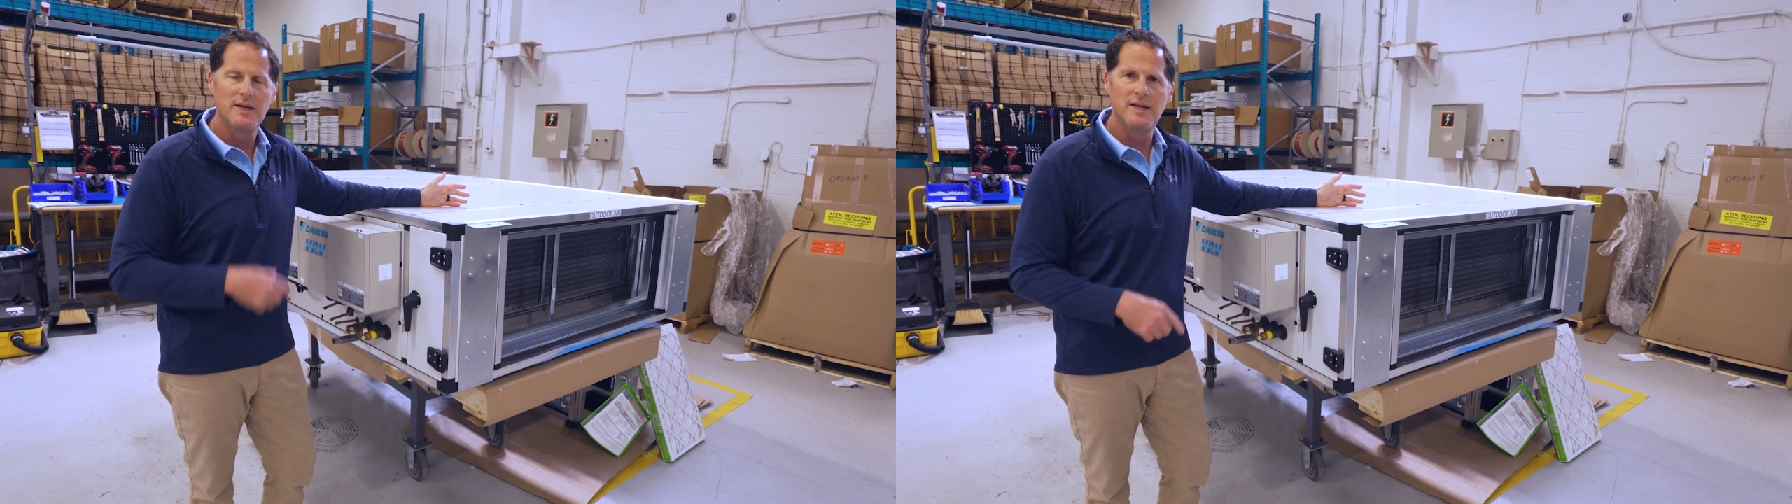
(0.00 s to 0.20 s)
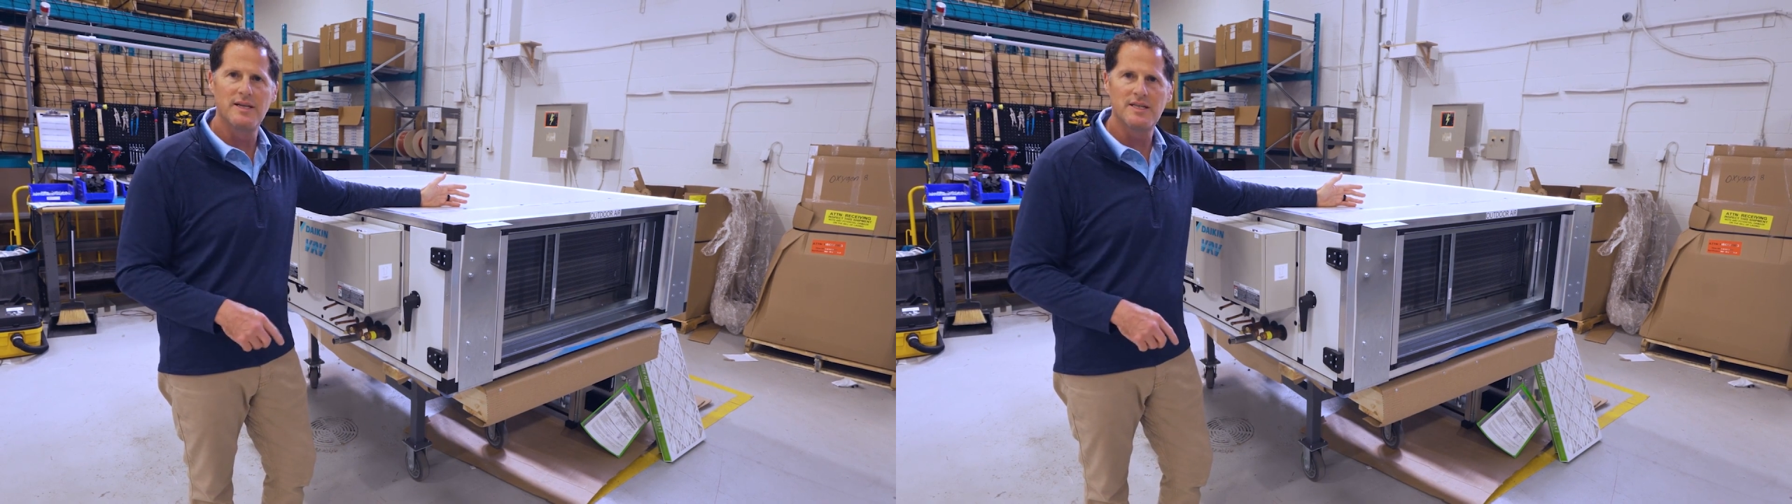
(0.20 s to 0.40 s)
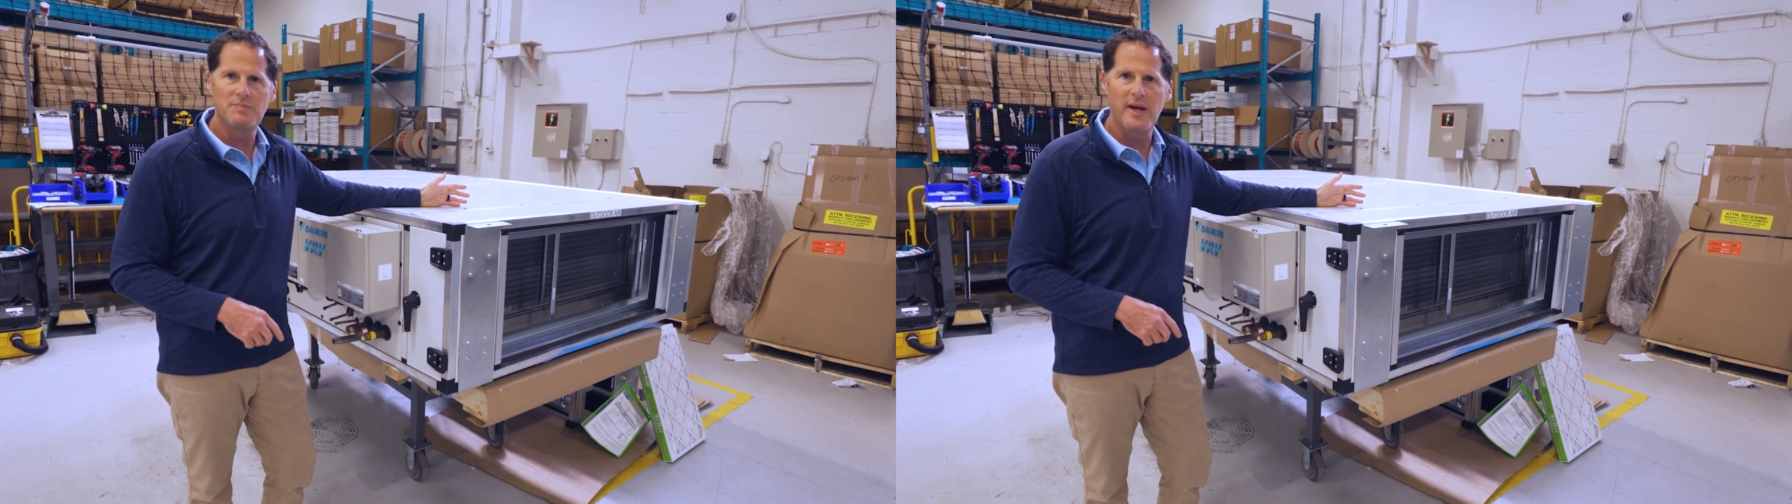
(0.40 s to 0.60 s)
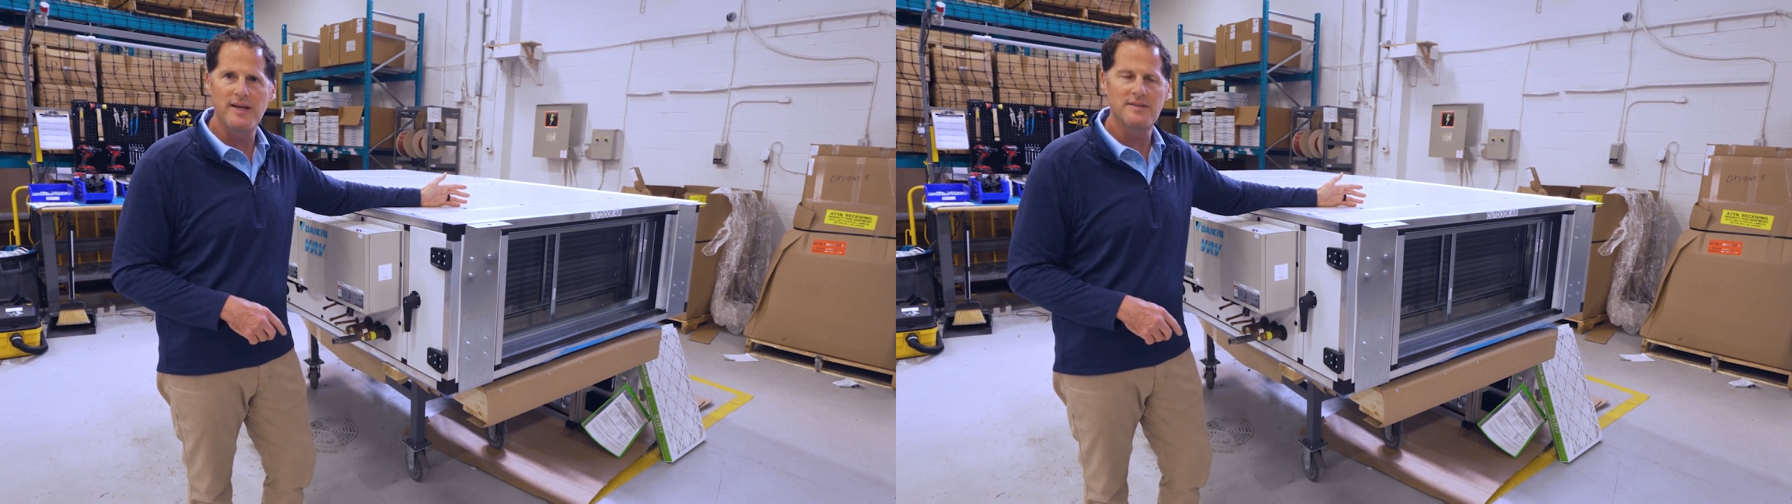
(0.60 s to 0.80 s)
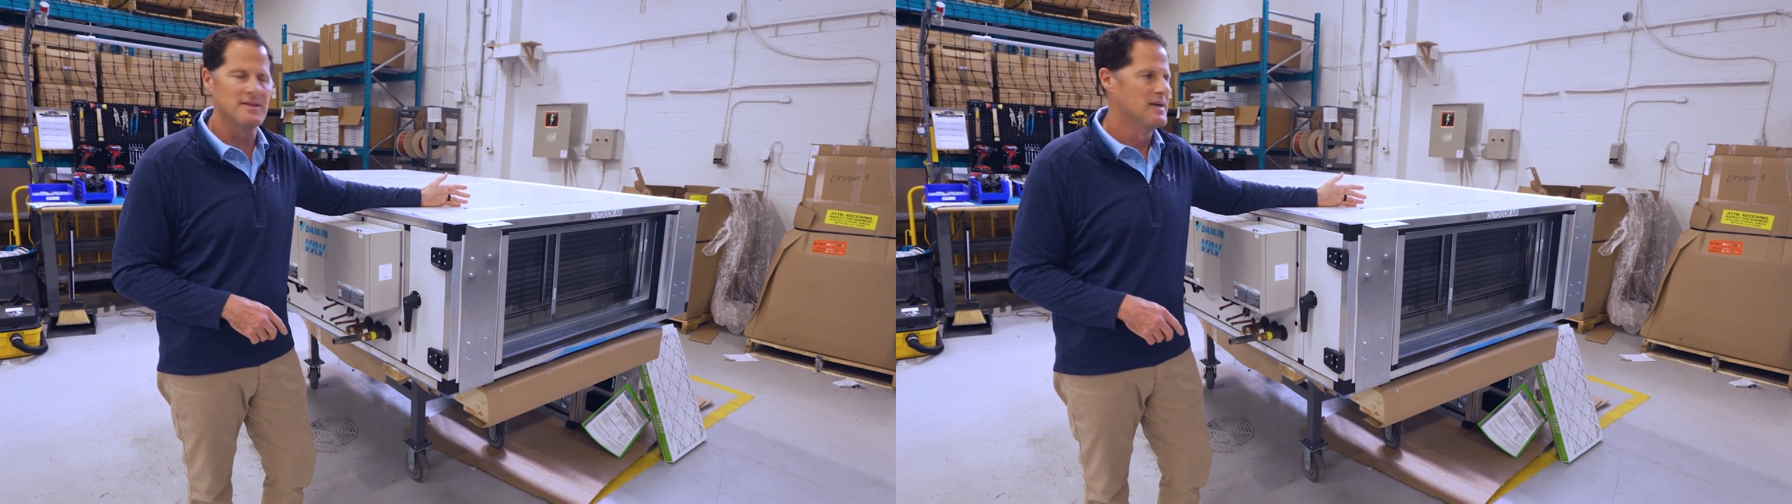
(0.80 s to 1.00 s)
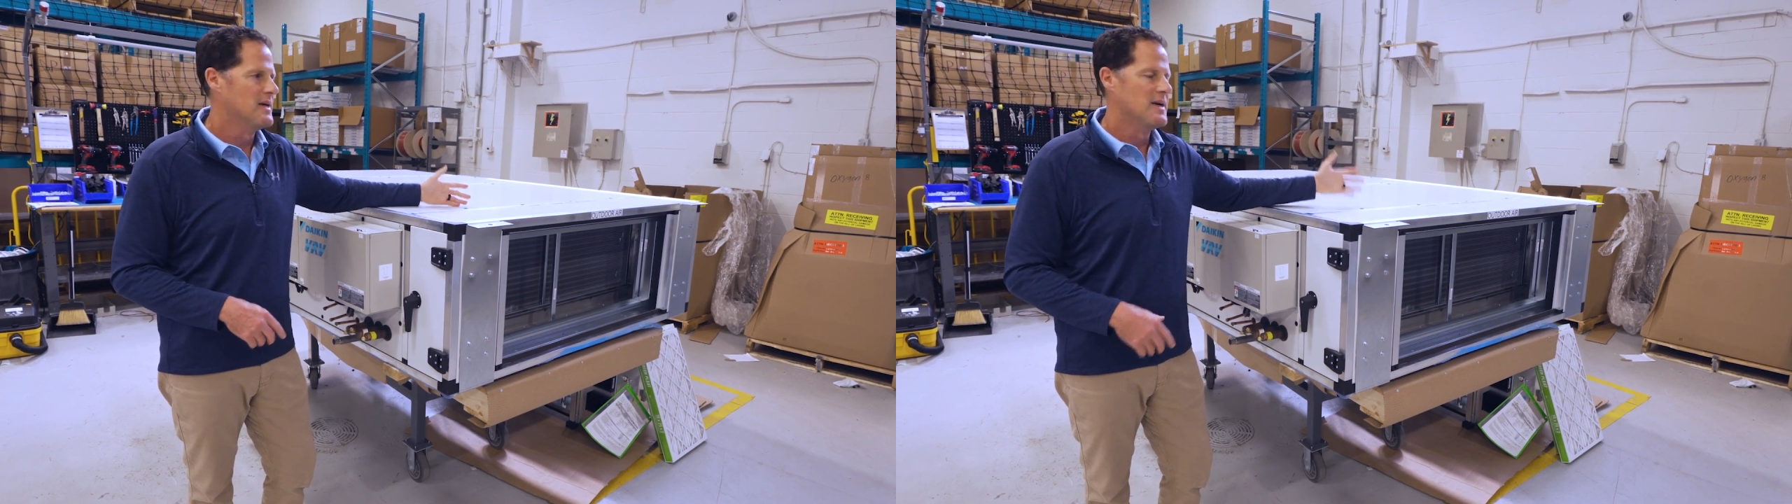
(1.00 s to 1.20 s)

in the space,